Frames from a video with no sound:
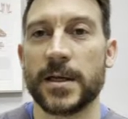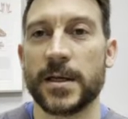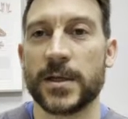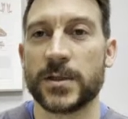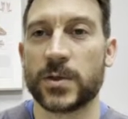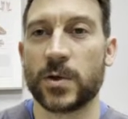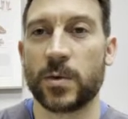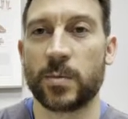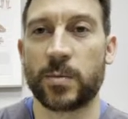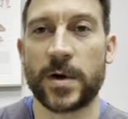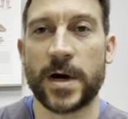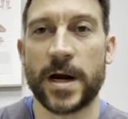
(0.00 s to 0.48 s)

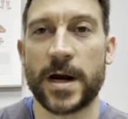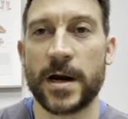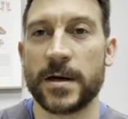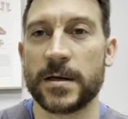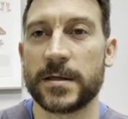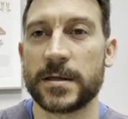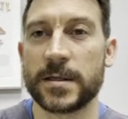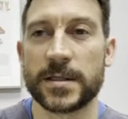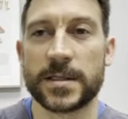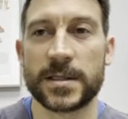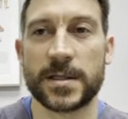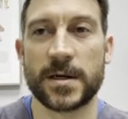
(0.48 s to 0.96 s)
So prior
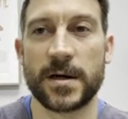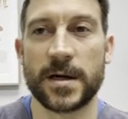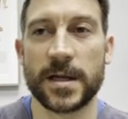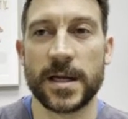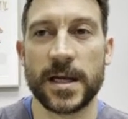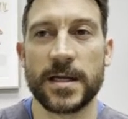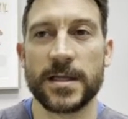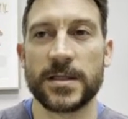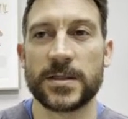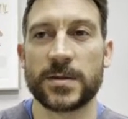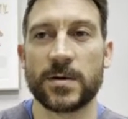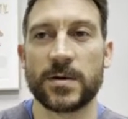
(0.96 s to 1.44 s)
to starting
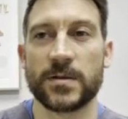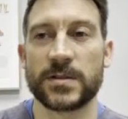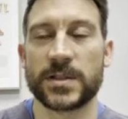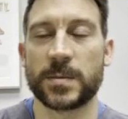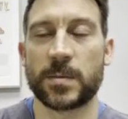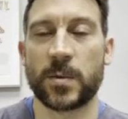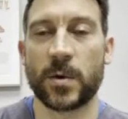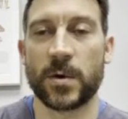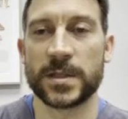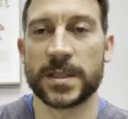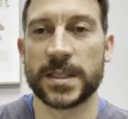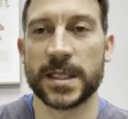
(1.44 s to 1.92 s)
any sort of
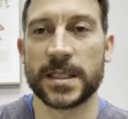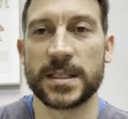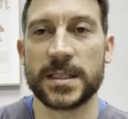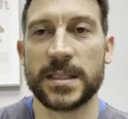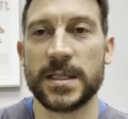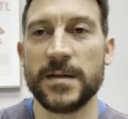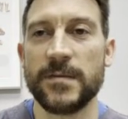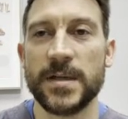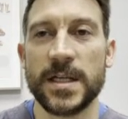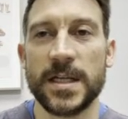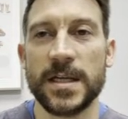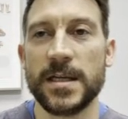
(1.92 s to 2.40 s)
sports
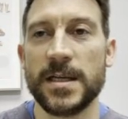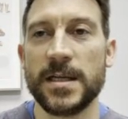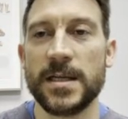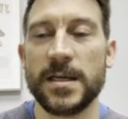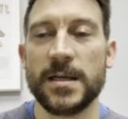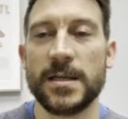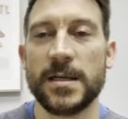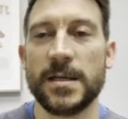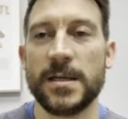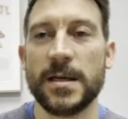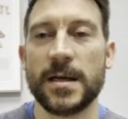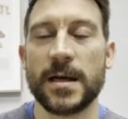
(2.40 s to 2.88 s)

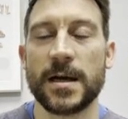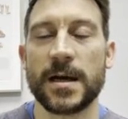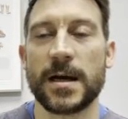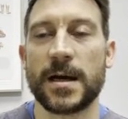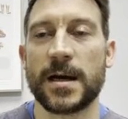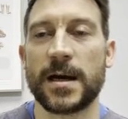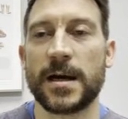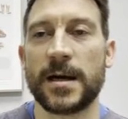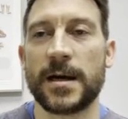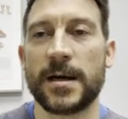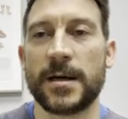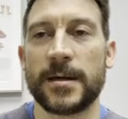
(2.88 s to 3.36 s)
activity
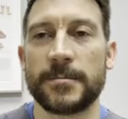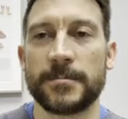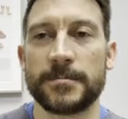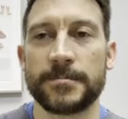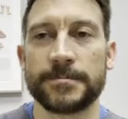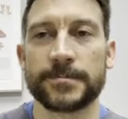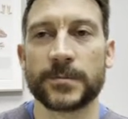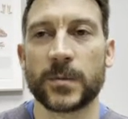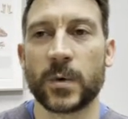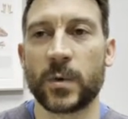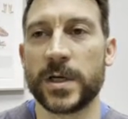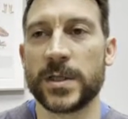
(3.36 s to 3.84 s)

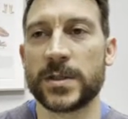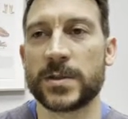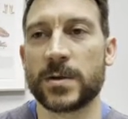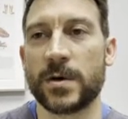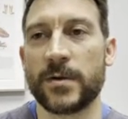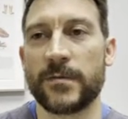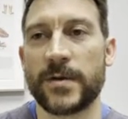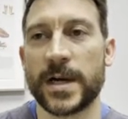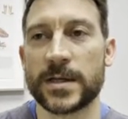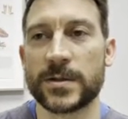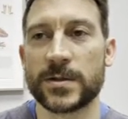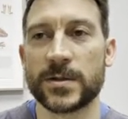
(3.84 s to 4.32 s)
or any
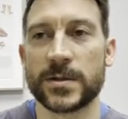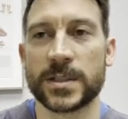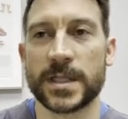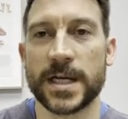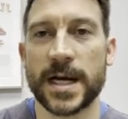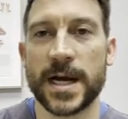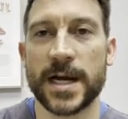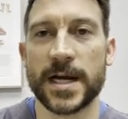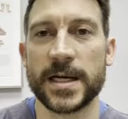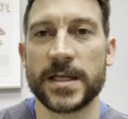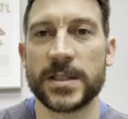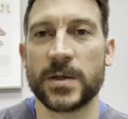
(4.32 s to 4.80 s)
sort of
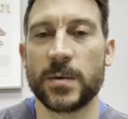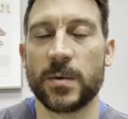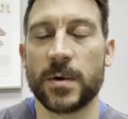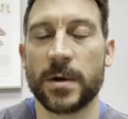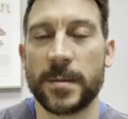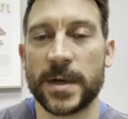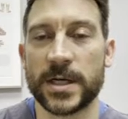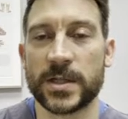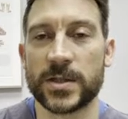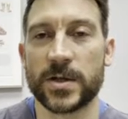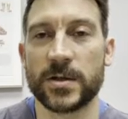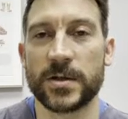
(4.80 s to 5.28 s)
exercise, you want
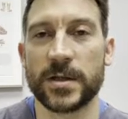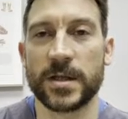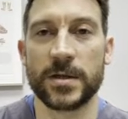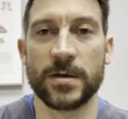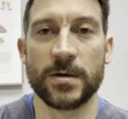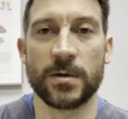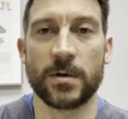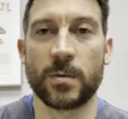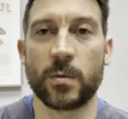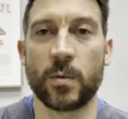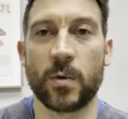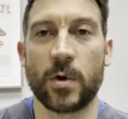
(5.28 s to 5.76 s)
to make sure that
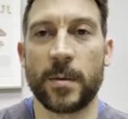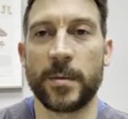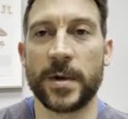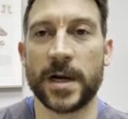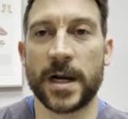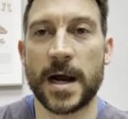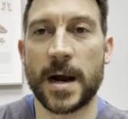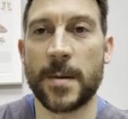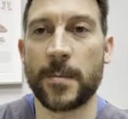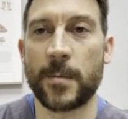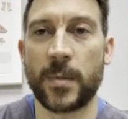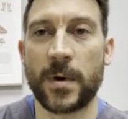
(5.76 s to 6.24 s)
you're
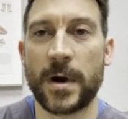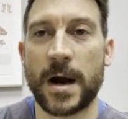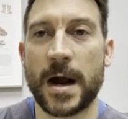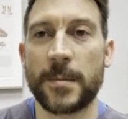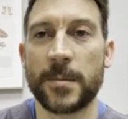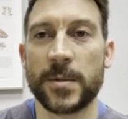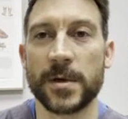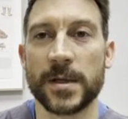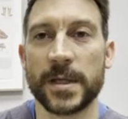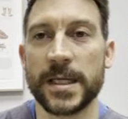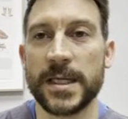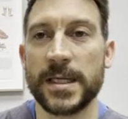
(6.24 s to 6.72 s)
warming up
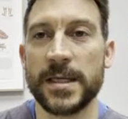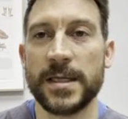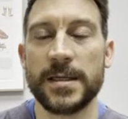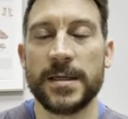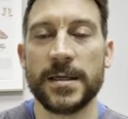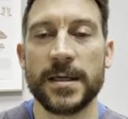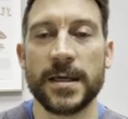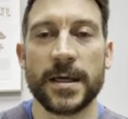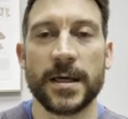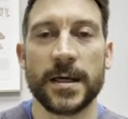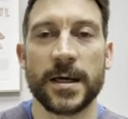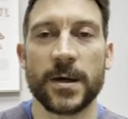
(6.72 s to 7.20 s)

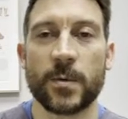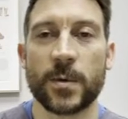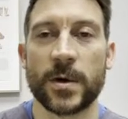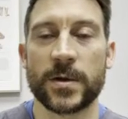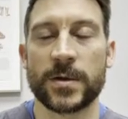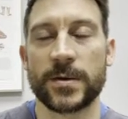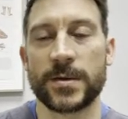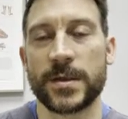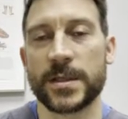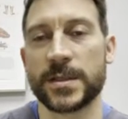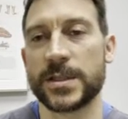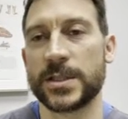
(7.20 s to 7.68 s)
properly,
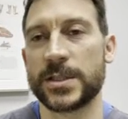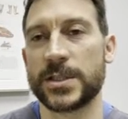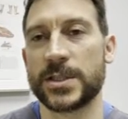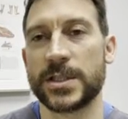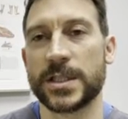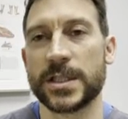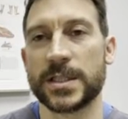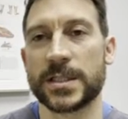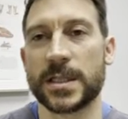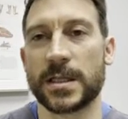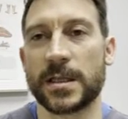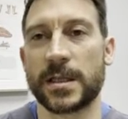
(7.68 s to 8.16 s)
whether this is
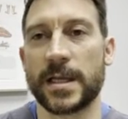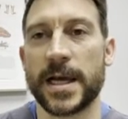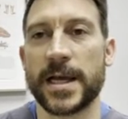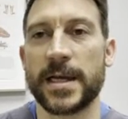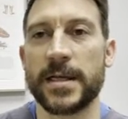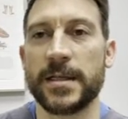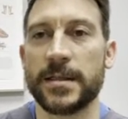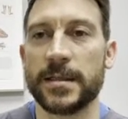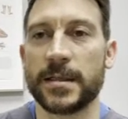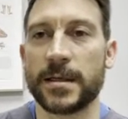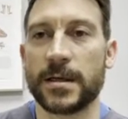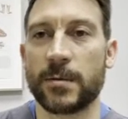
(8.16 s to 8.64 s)
just a
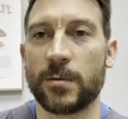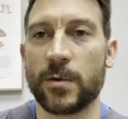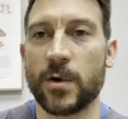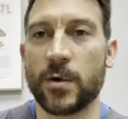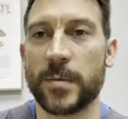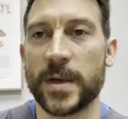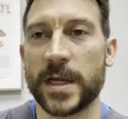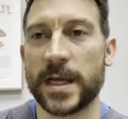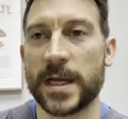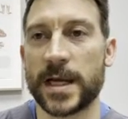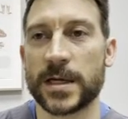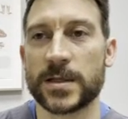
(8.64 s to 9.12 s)
light
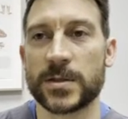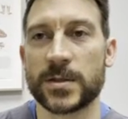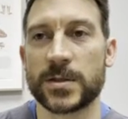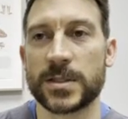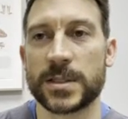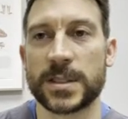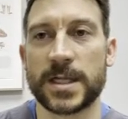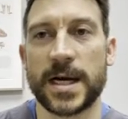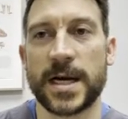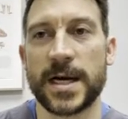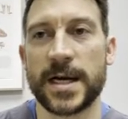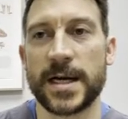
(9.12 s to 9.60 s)
aerobic
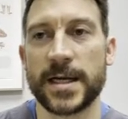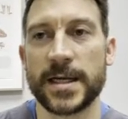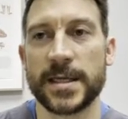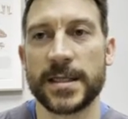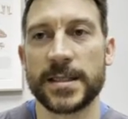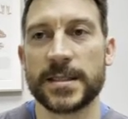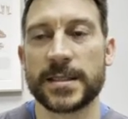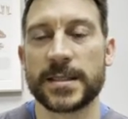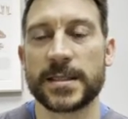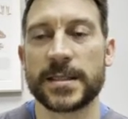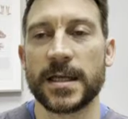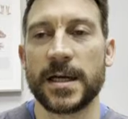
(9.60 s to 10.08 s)

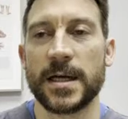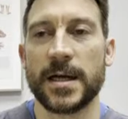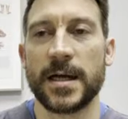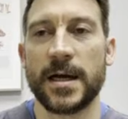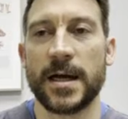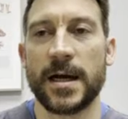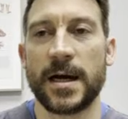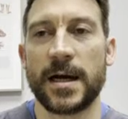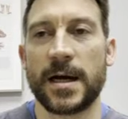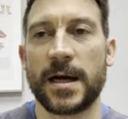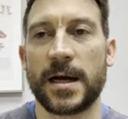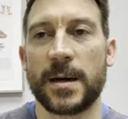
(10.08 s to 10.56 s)
exercise
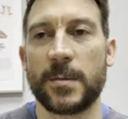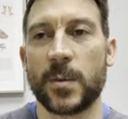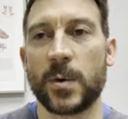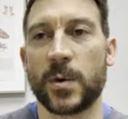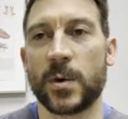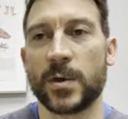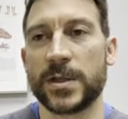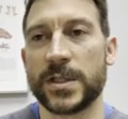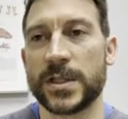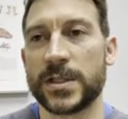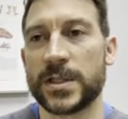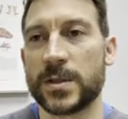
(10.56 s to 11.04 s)

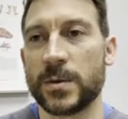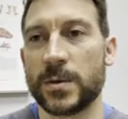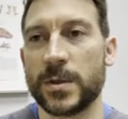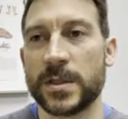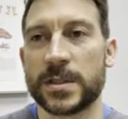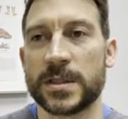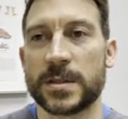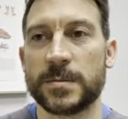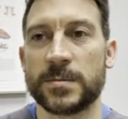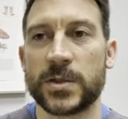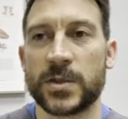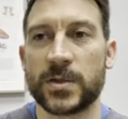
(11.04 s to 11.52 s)
or just
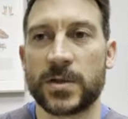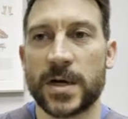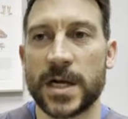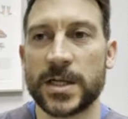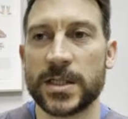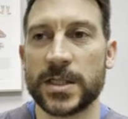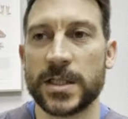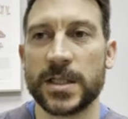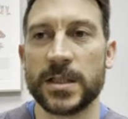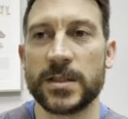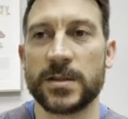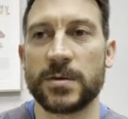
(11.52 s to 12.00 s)
doing some
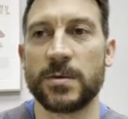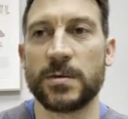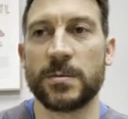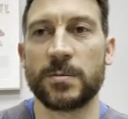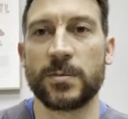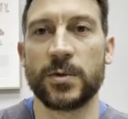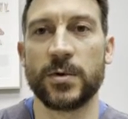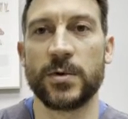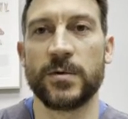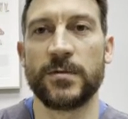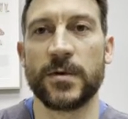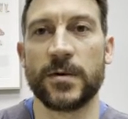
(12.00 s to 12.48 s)
stretching to
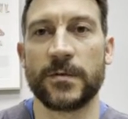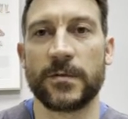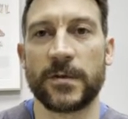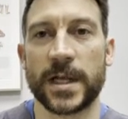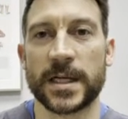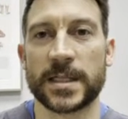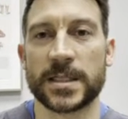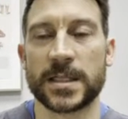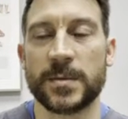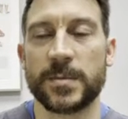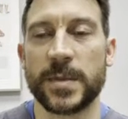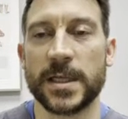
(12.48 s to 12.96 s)
improve your
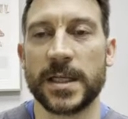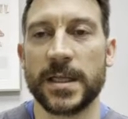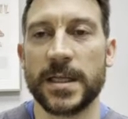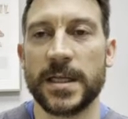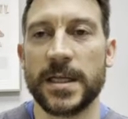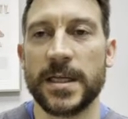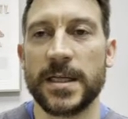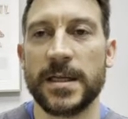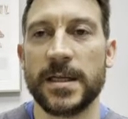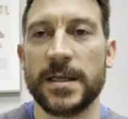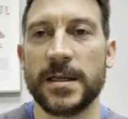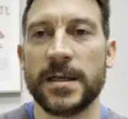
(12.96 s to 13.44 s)

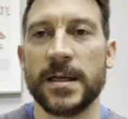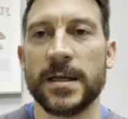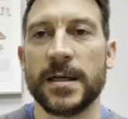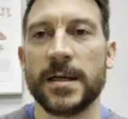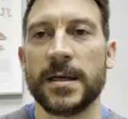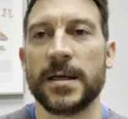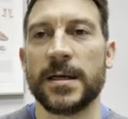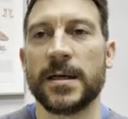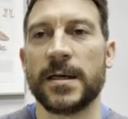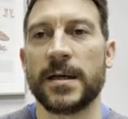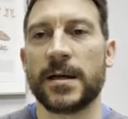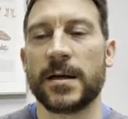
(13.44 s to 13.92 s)
flexibility,
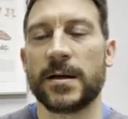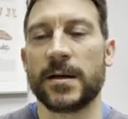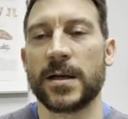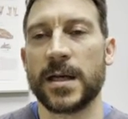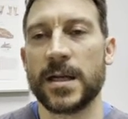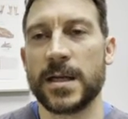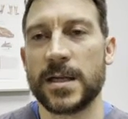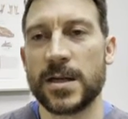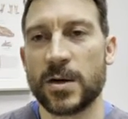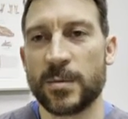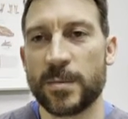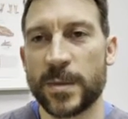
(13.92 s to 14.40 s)

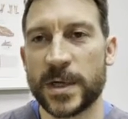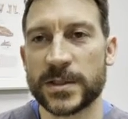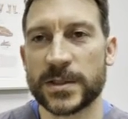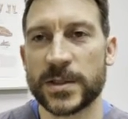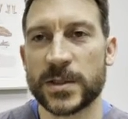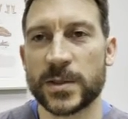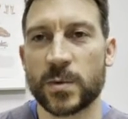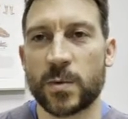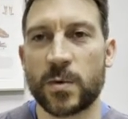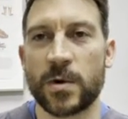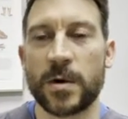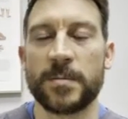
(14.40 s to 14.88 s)
getting your
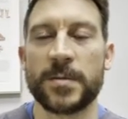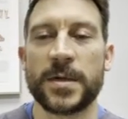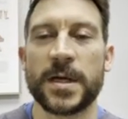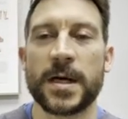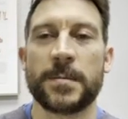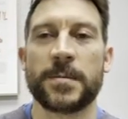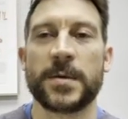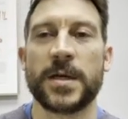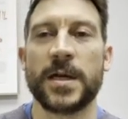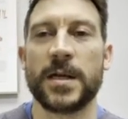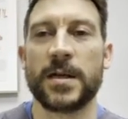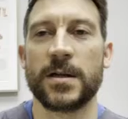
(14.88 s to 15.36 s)
muscles warmed
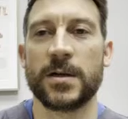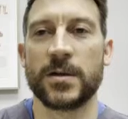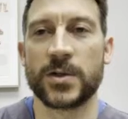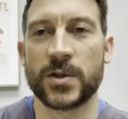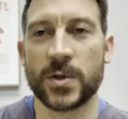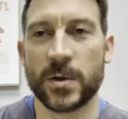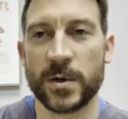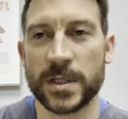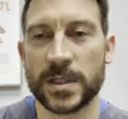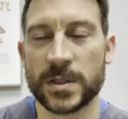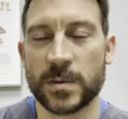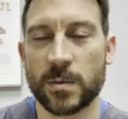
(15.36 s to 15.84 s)
up, getting your
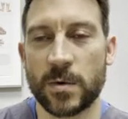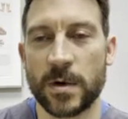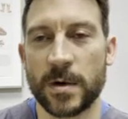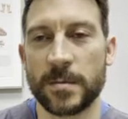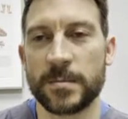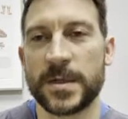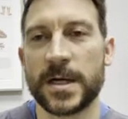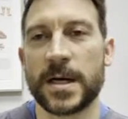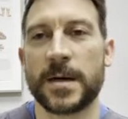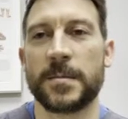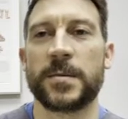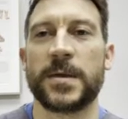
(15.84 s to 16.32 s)
joints
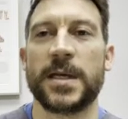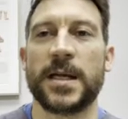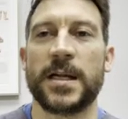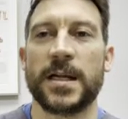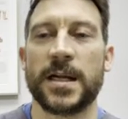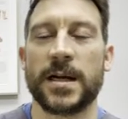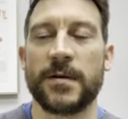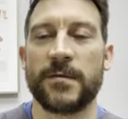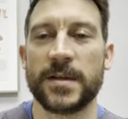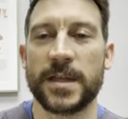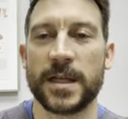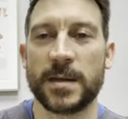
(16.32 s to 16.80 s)
warmed up,
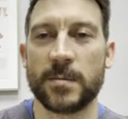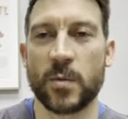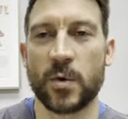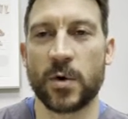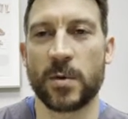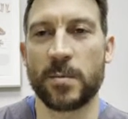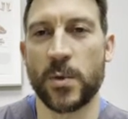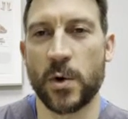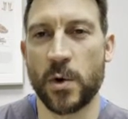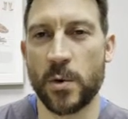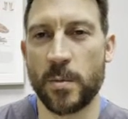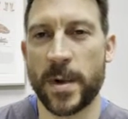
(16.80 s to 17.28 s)
getting everything
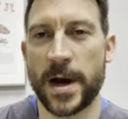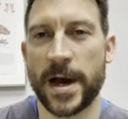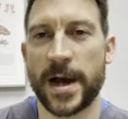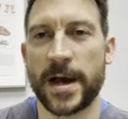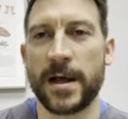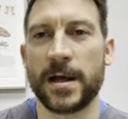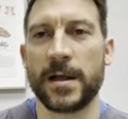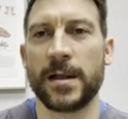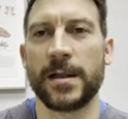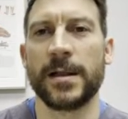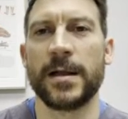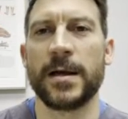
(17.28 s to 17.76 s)
more
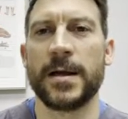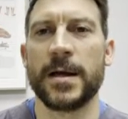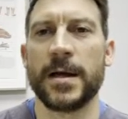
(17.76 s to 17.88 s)
mobile.